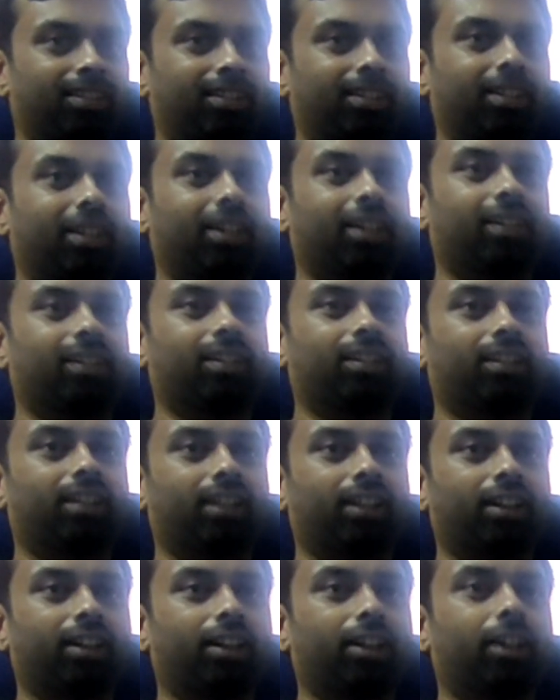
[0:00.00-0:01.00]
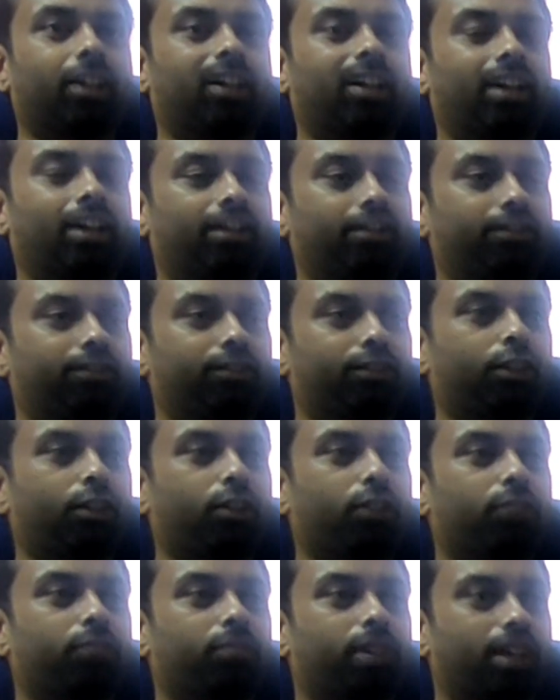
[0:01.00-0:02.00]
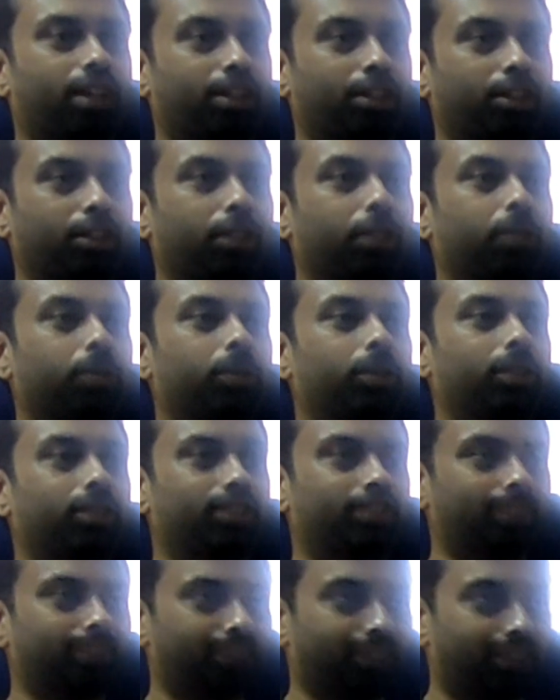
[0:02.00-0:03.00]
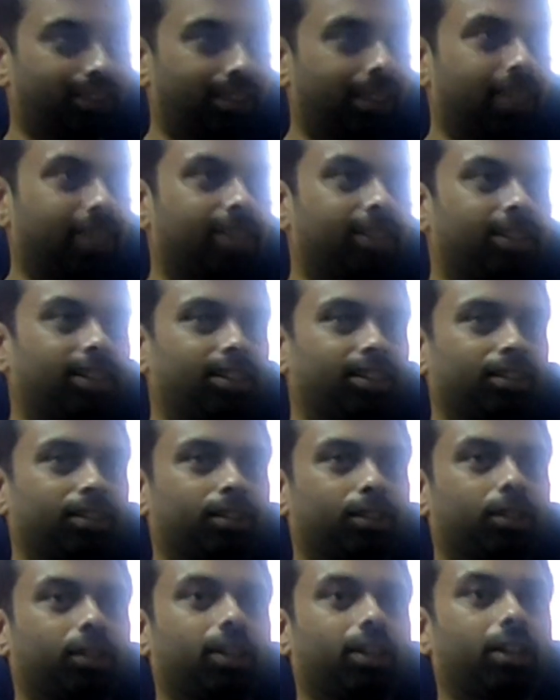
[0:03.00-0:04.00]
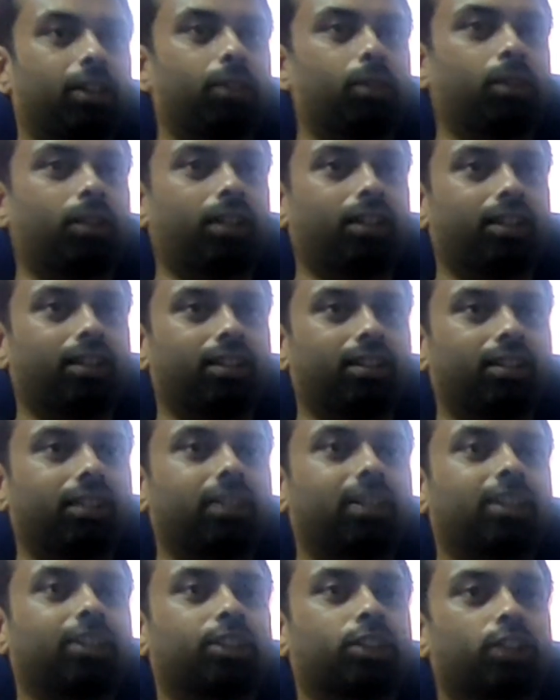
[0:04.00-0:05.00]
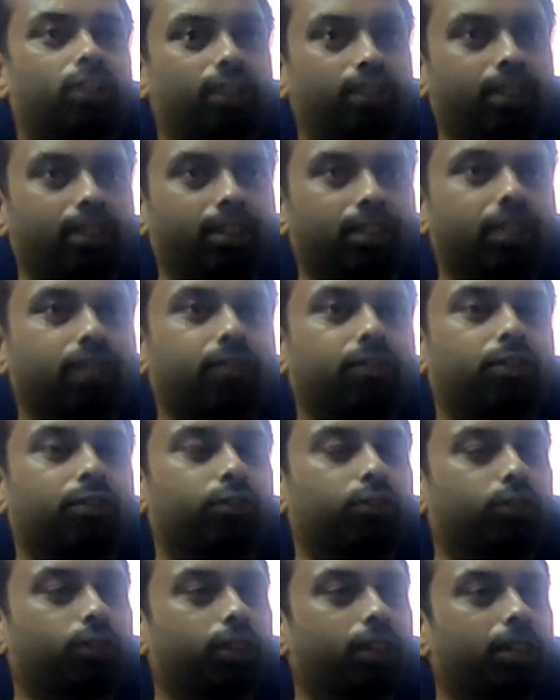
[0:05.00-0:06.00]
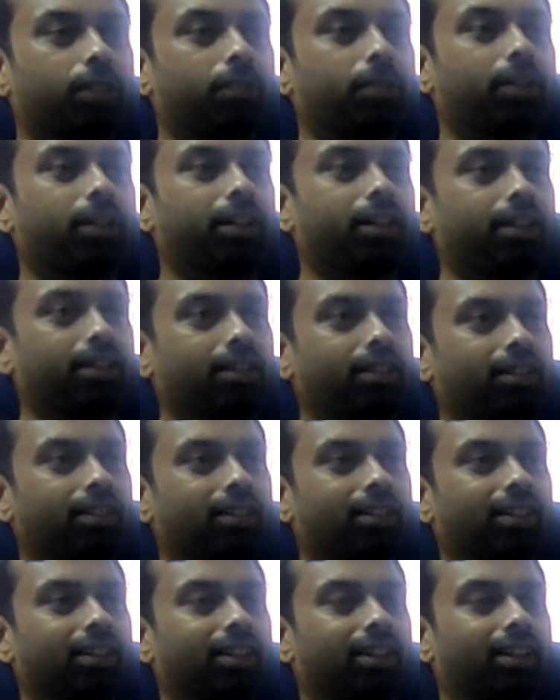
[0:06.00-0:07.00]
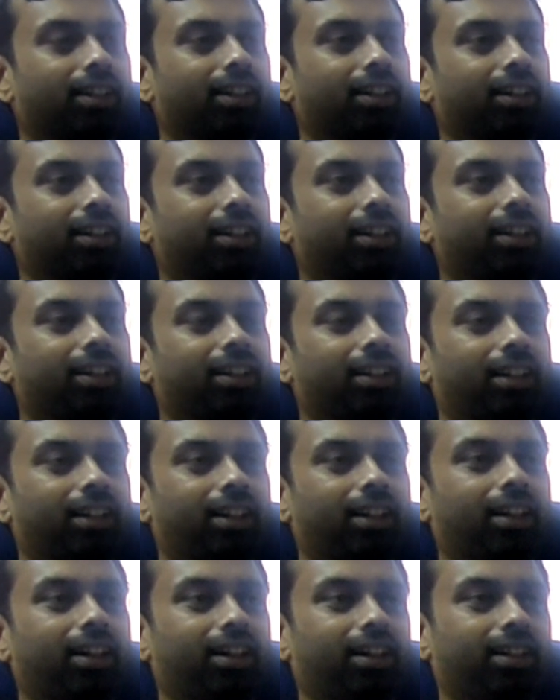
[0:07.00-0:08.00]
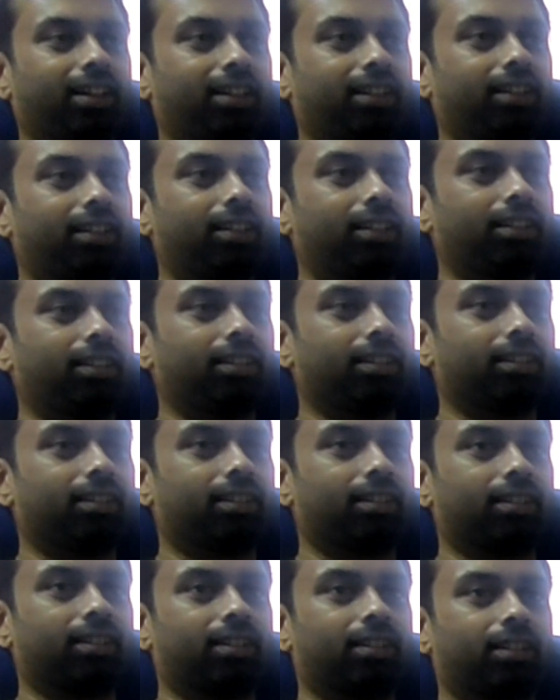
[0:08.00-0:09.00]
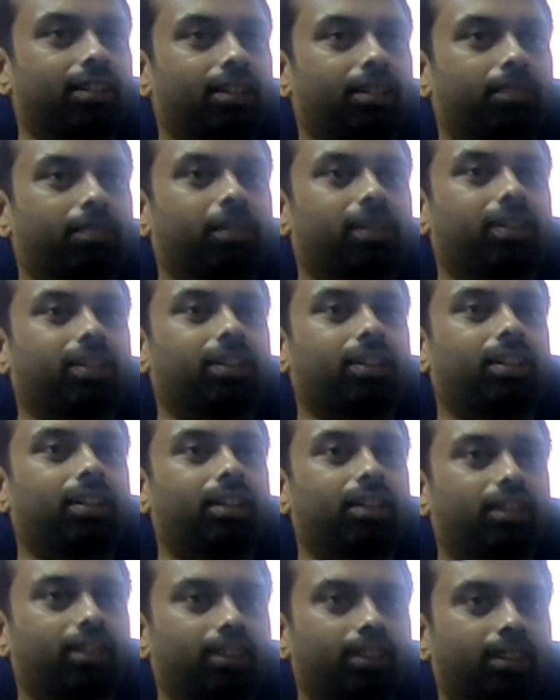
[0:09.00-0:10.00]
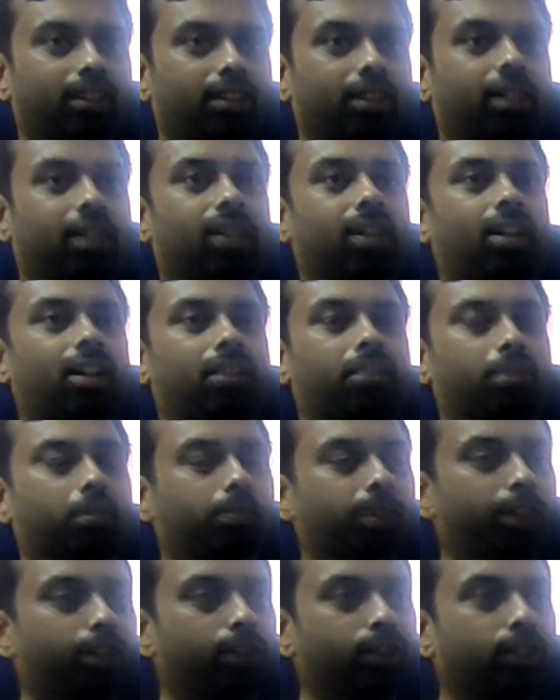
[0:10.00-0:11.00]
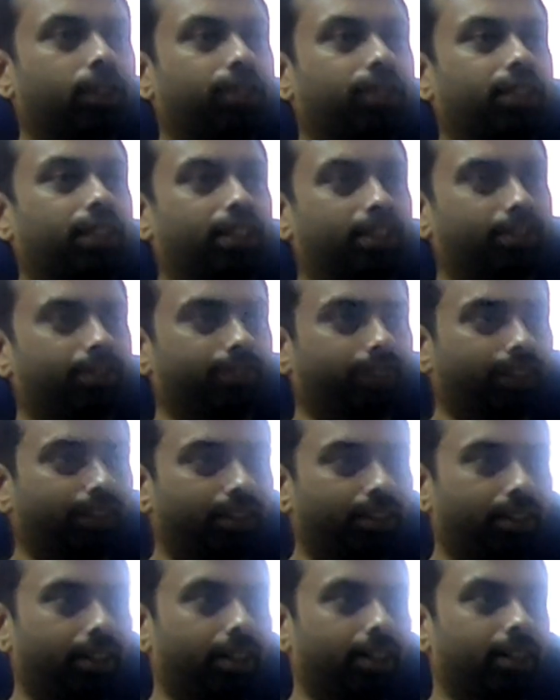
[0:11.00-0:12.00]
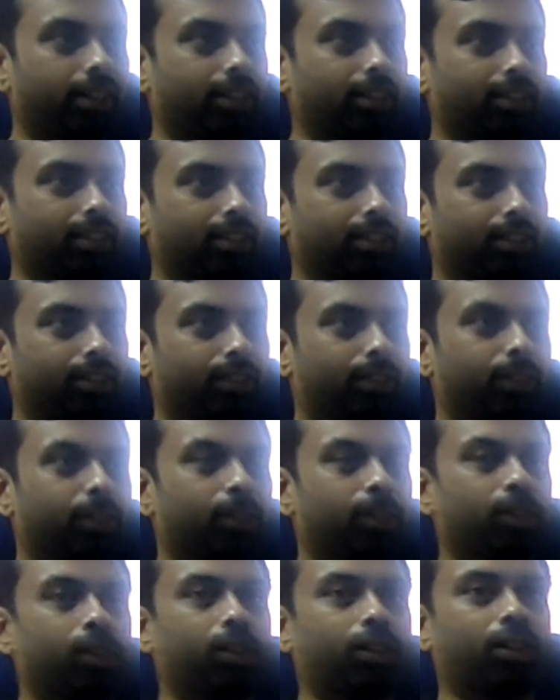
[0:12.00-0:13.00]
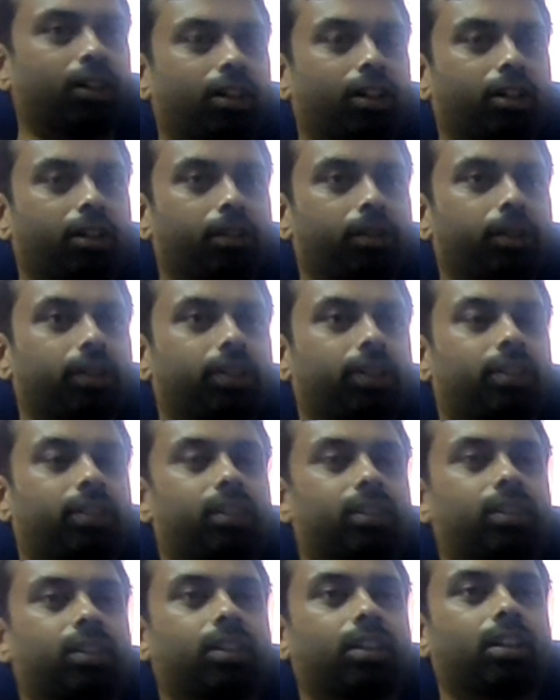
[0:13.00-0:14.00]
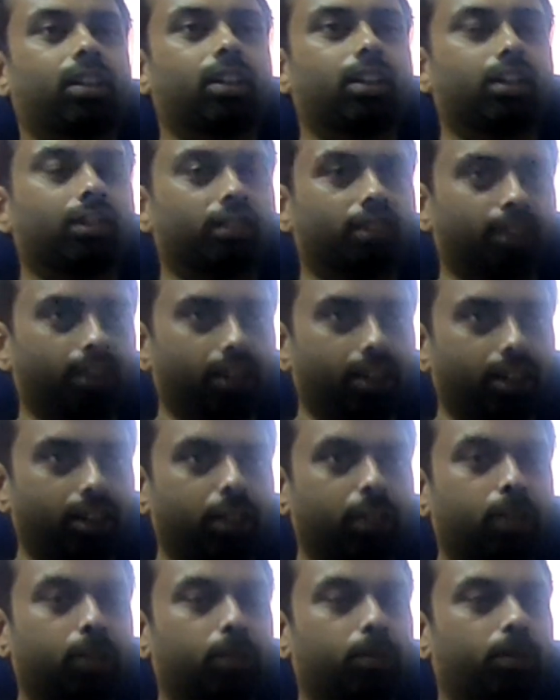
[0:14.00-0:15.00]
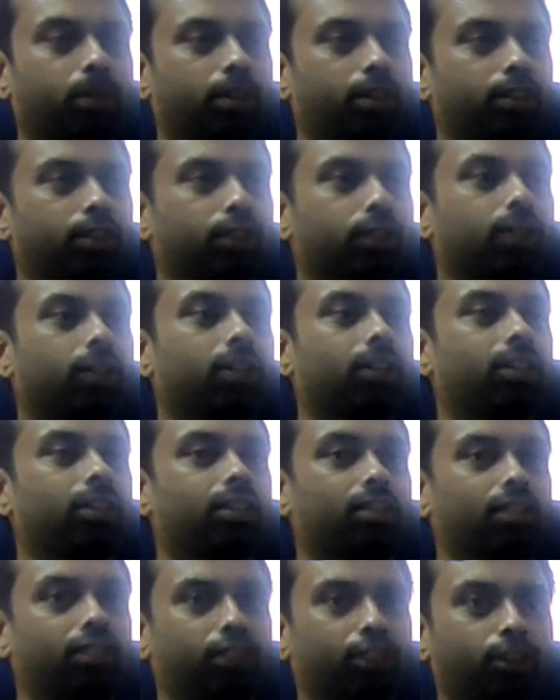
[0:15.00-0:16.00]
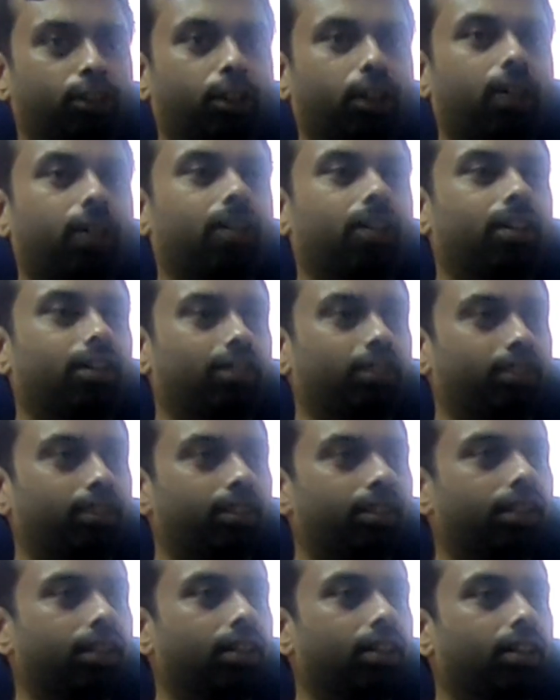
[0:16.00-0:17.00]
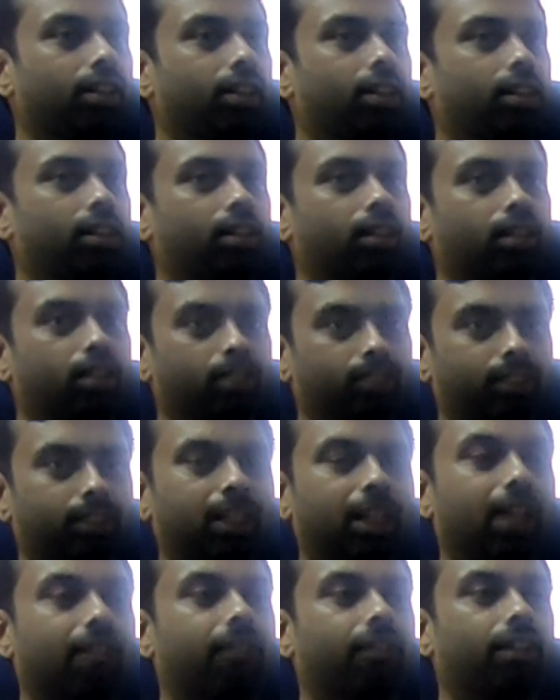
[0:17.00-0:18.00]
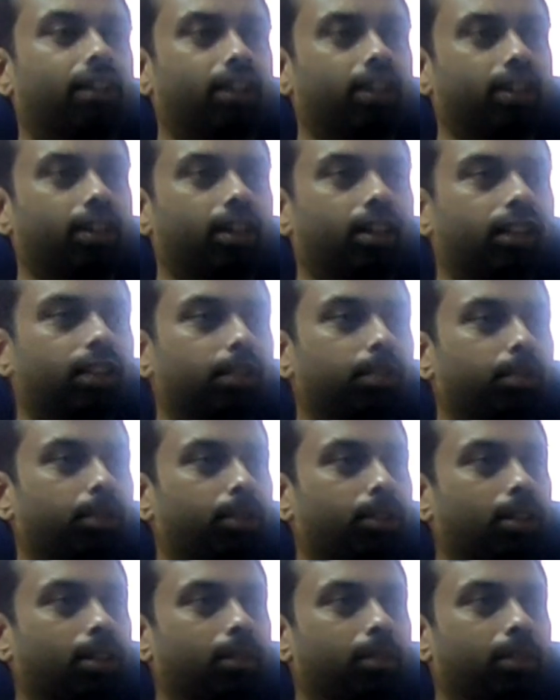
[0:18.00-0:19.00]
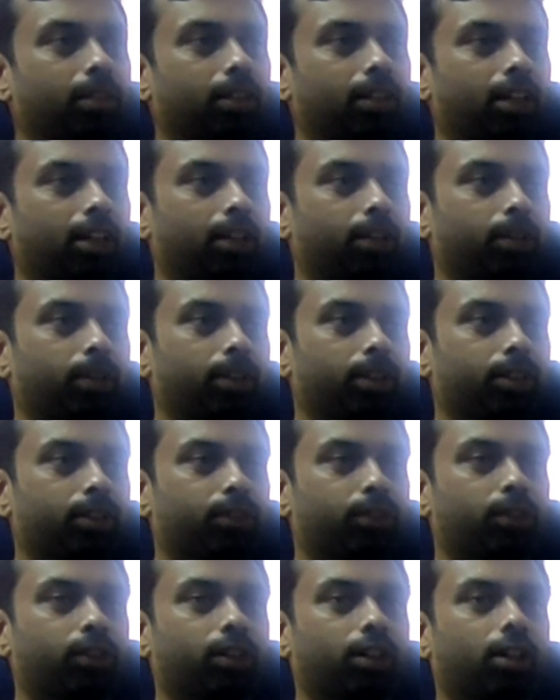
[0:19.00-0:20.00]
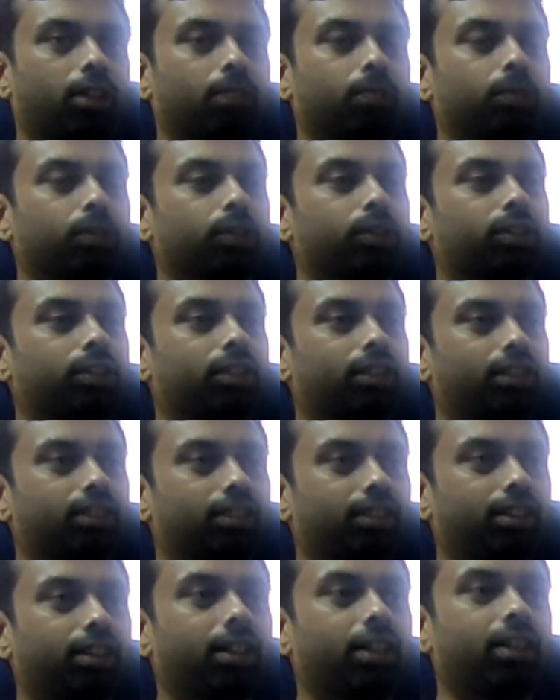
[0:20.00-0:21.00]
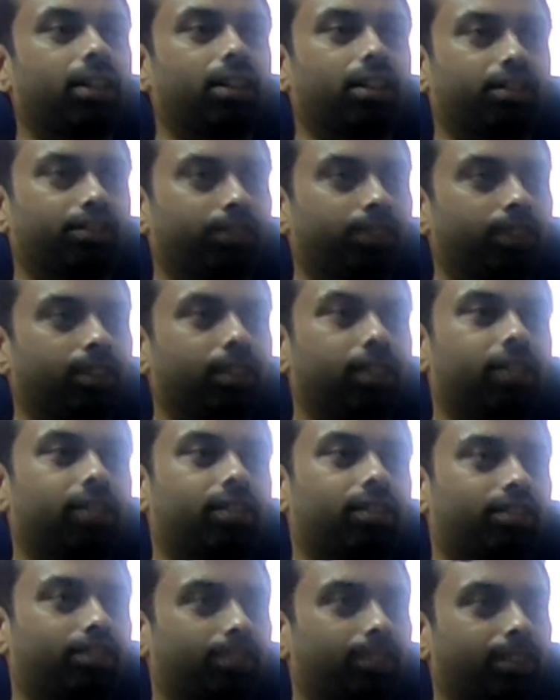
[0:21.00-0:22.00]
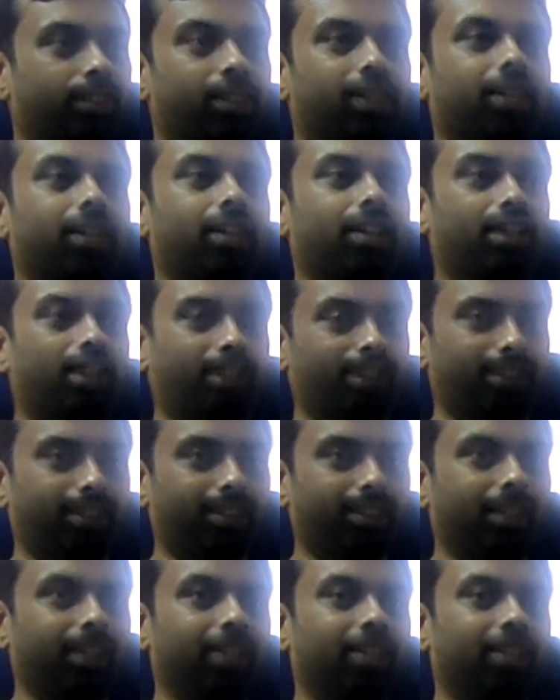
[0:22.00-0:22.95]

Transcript: Later, like I have a lot of passion towards teaching. So like what I did is I joined as a full-time trainer in NIIT. And basically, I'm a Microsoft certified trainer. So I was training students on .NET, Java and other programming language for almost 3.5 years in NIIT.